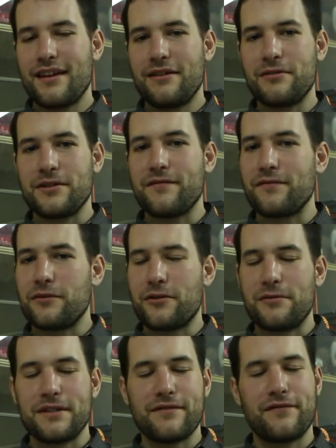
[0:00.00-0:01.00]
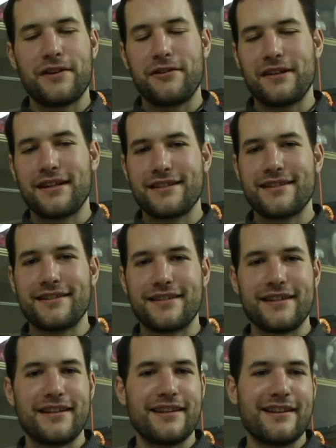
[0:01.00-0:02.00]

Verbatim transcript: It was always very nice to see